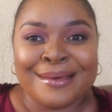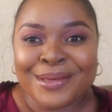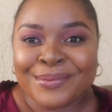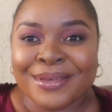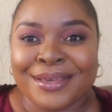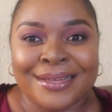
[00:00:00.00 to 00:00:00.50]

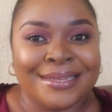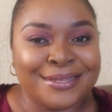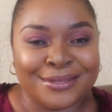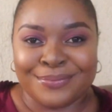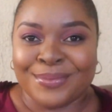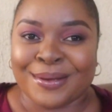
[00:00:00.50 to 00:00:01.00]
Baby girl
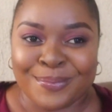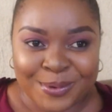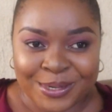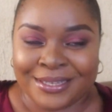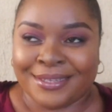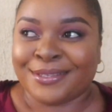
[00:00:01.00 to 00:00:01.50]
needs to make
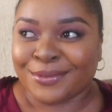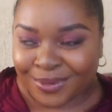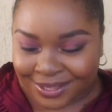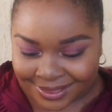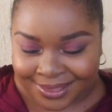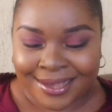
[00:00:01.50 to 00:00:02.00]
money to
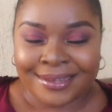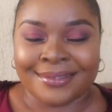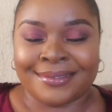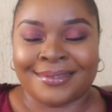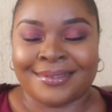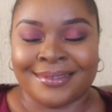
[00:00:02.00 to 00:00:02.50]

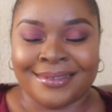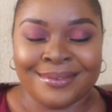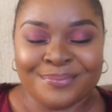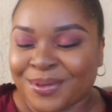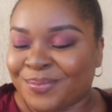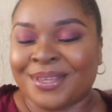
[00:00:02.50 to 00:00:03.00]
maintain
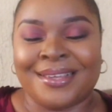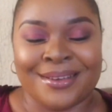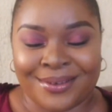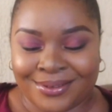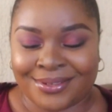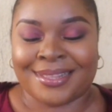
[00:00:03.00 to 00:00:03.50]
baby
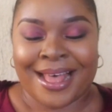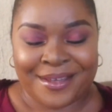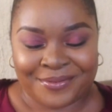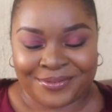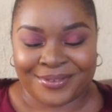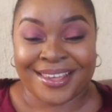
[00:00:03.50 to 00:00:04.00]
girl's
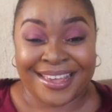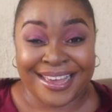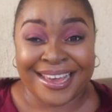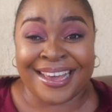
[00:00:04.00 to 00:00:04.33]
life. Okay.